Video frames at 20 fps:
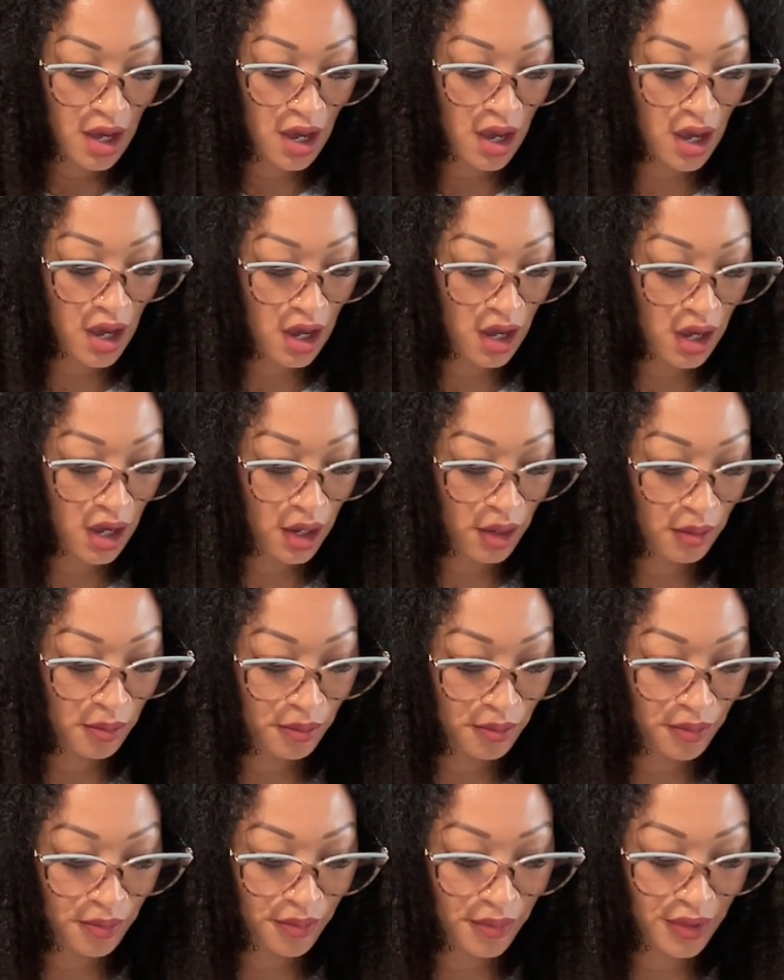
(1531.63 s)

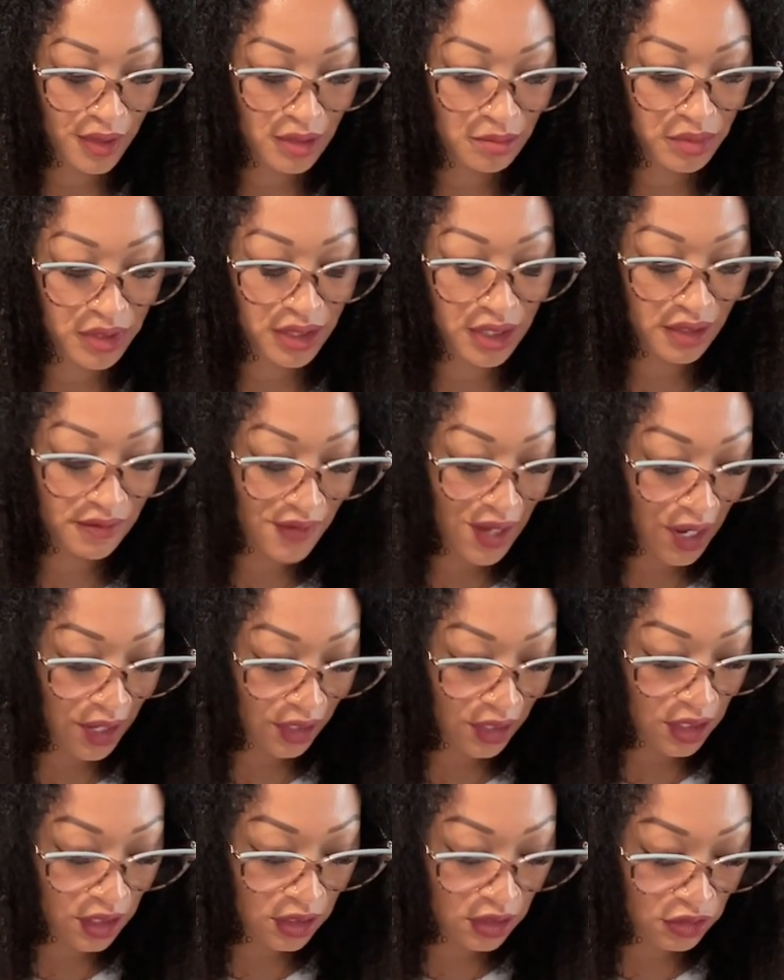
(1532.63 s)
But they've got to
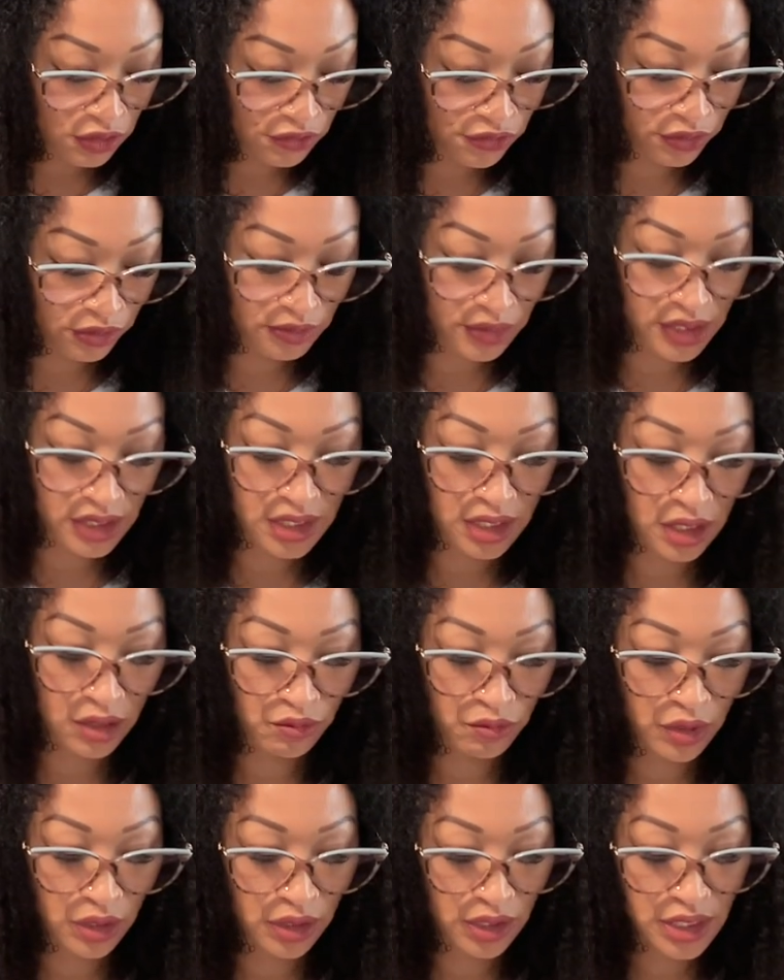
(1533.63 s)
heal from this and
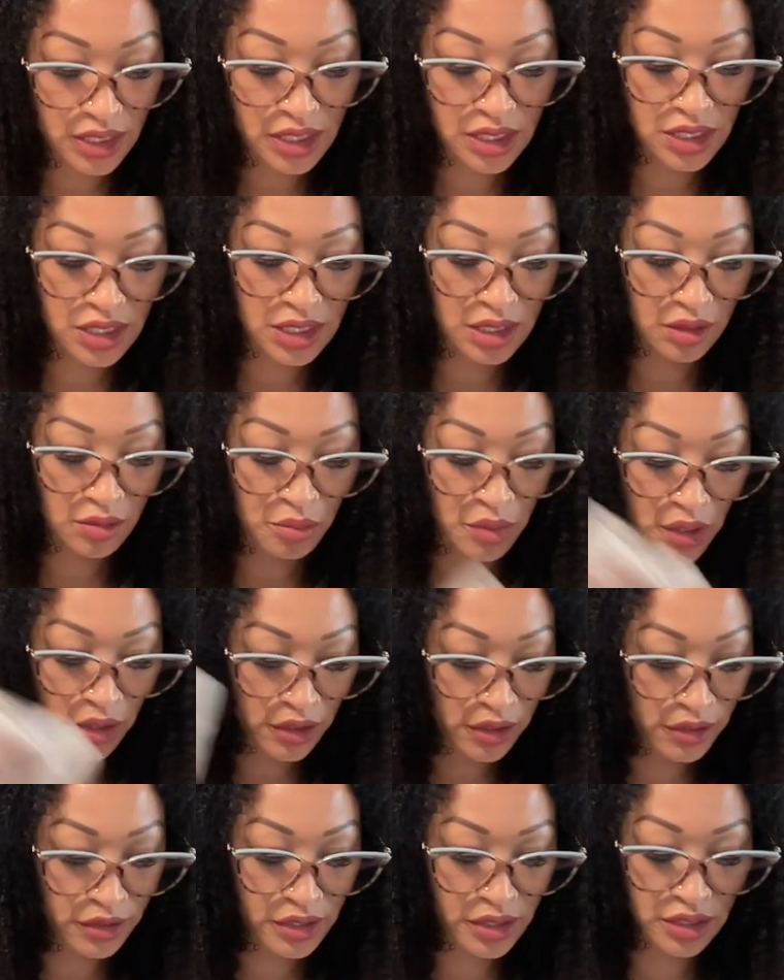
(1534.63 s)
release this and
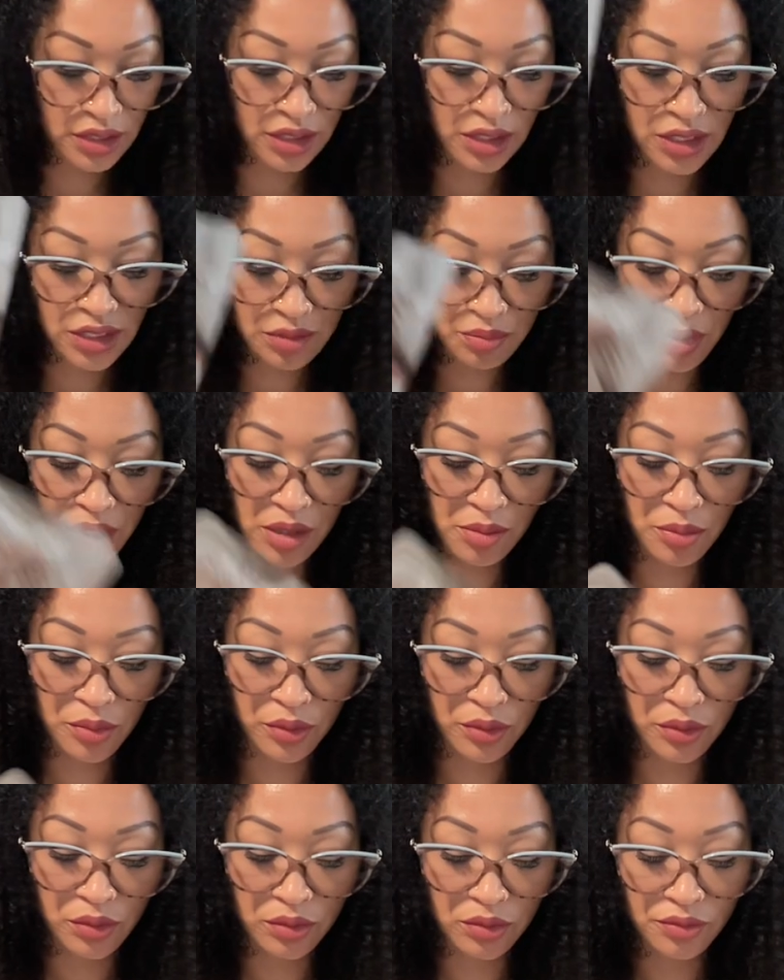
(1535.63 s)
purge these
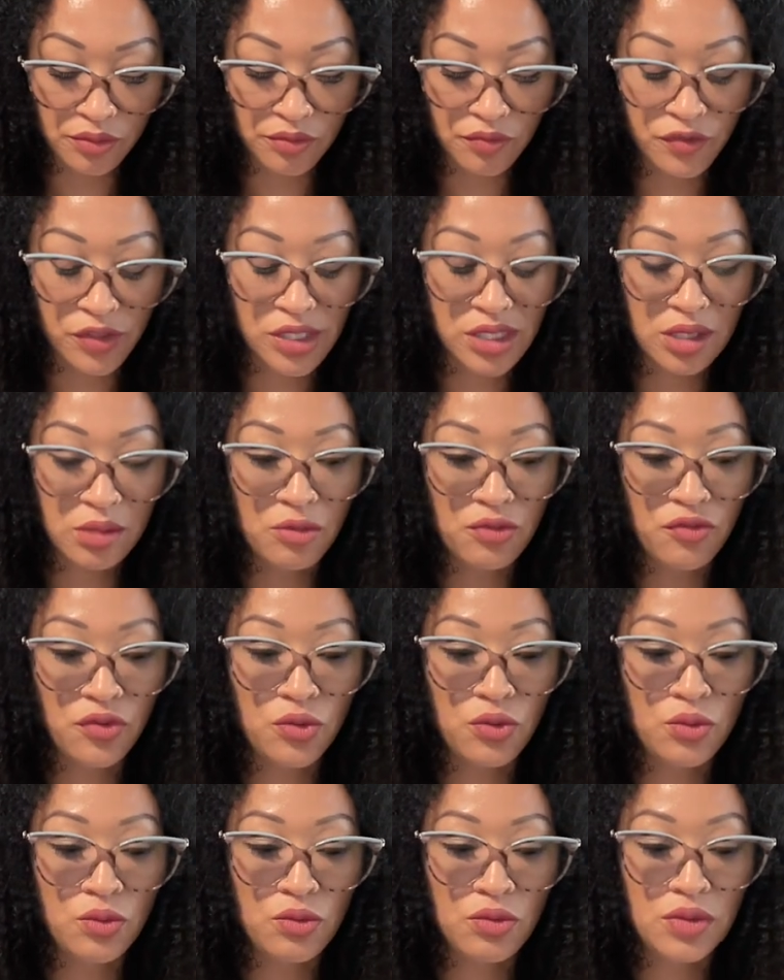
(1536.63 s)
people. For some of
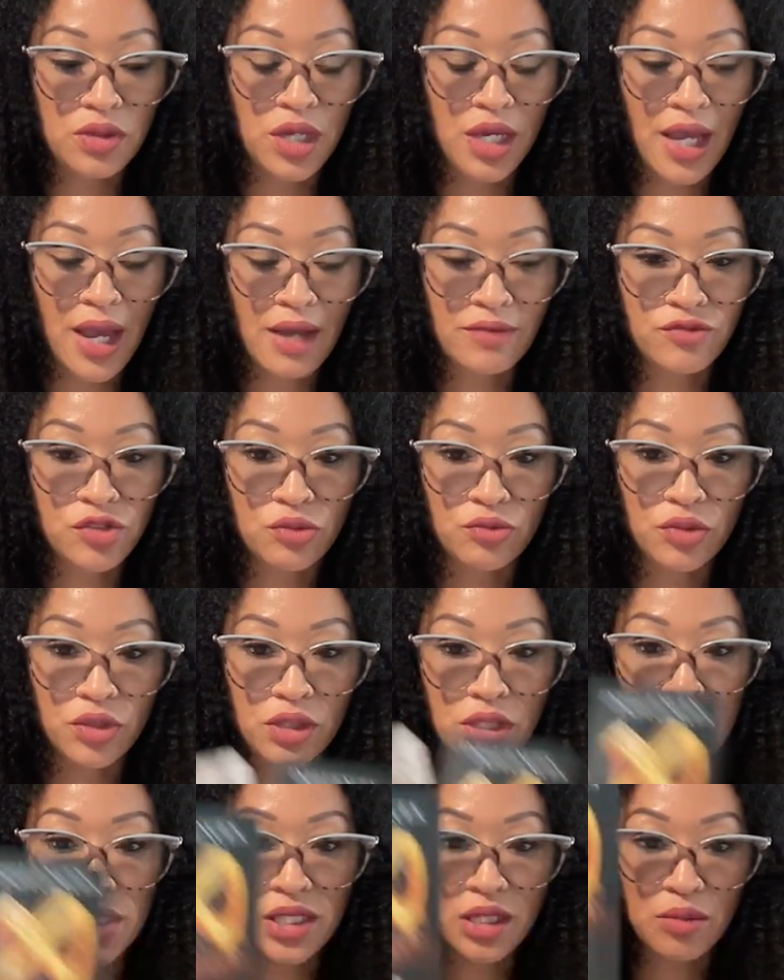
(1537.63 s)
you, they have to
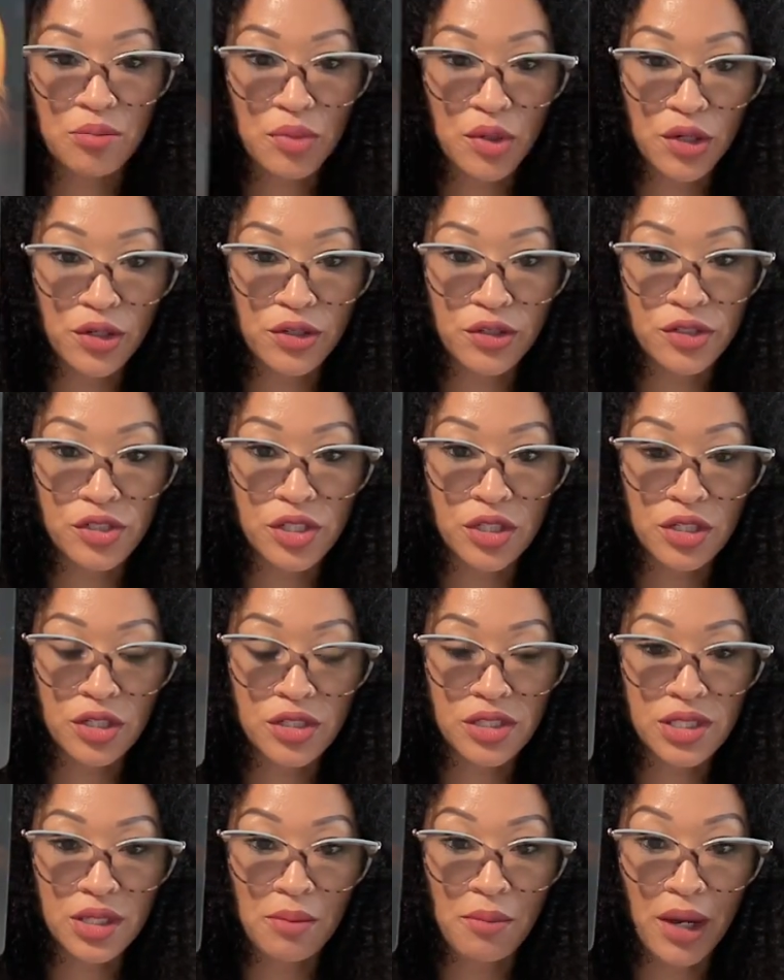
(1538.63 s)
release and purge
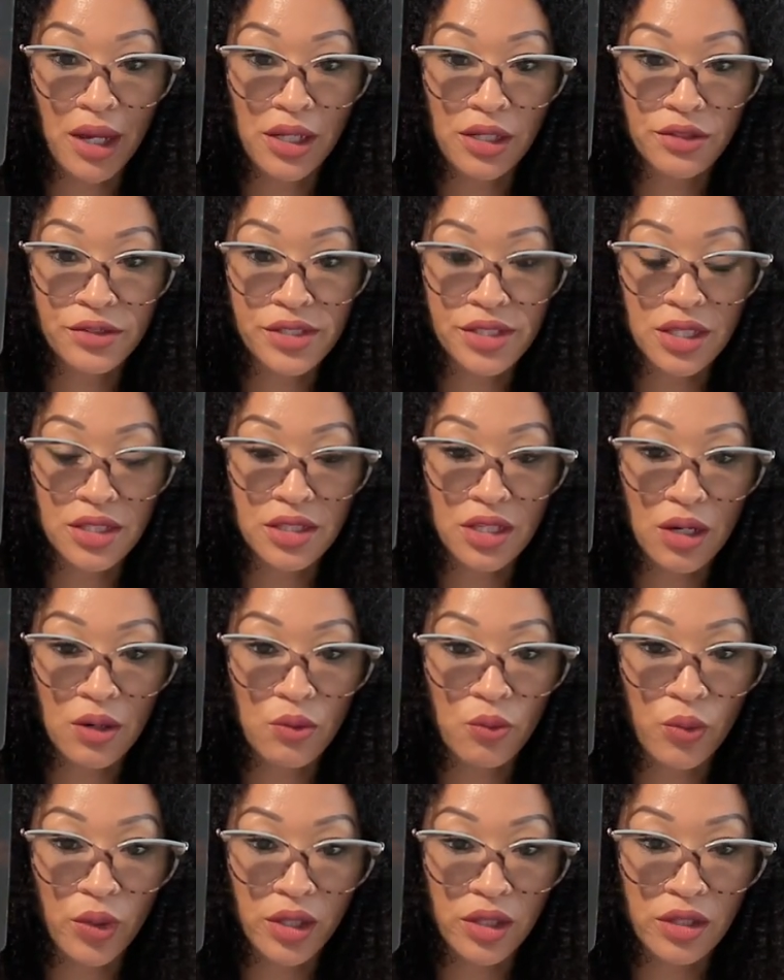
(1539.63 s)
somebody else that they're
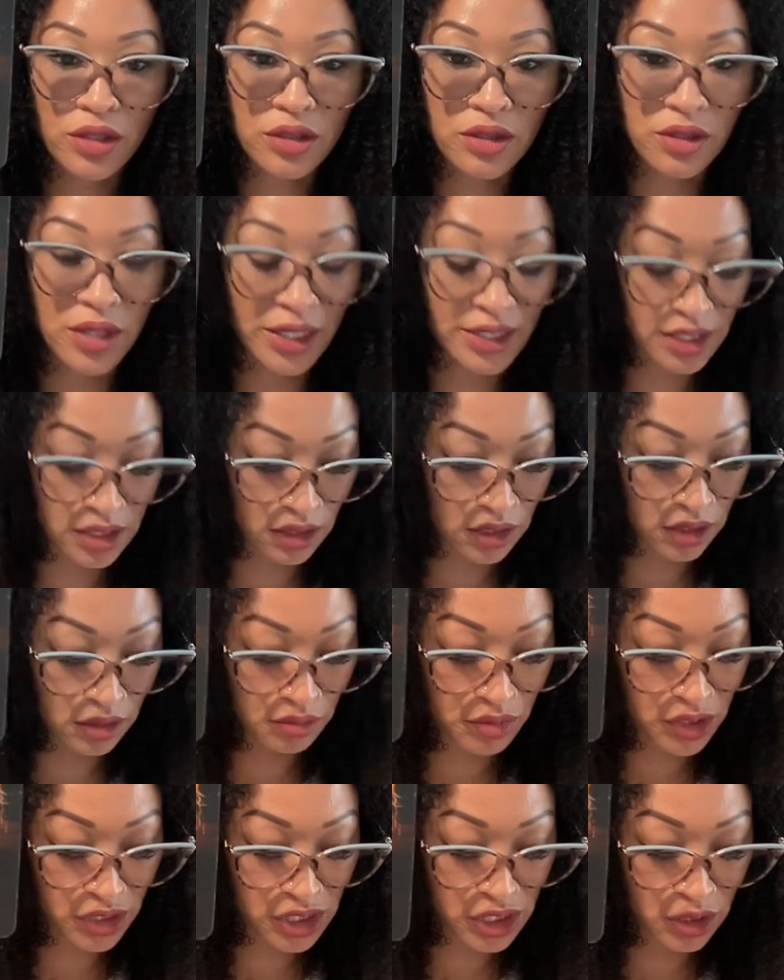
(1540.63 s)
with. That could
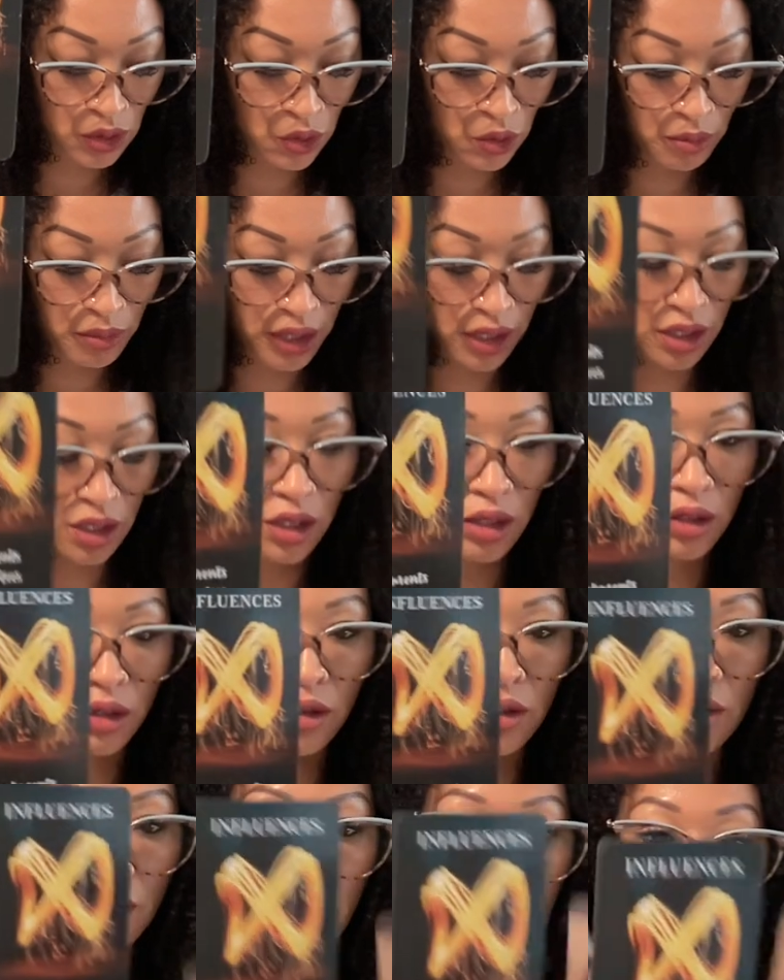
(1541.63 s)
be a soulmate here.
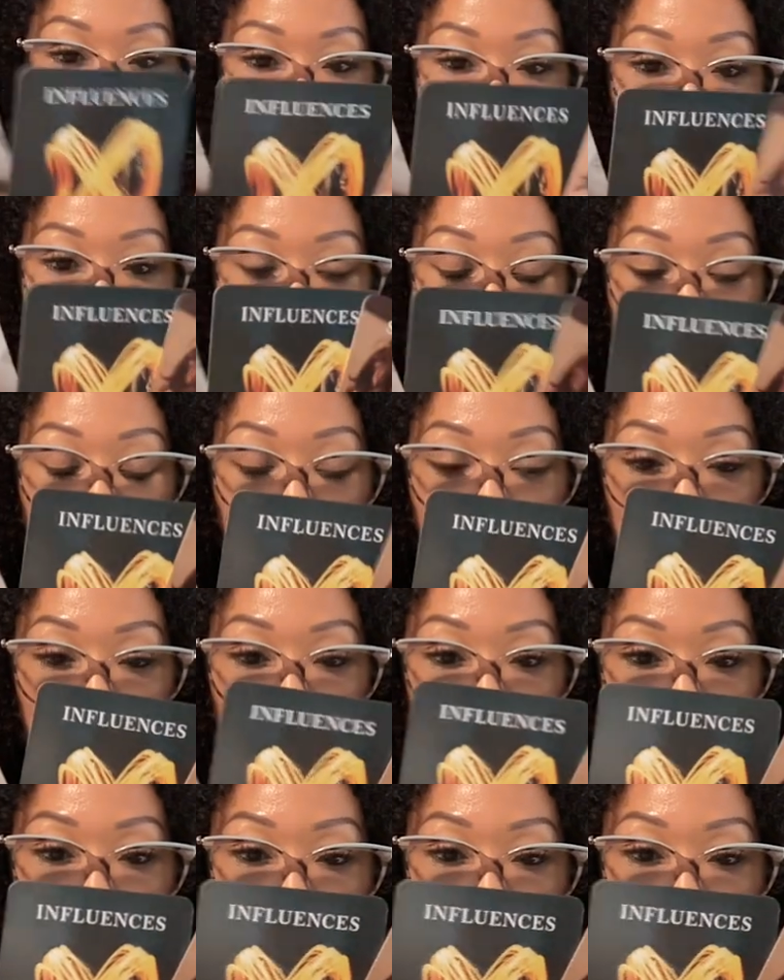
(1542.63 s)
They could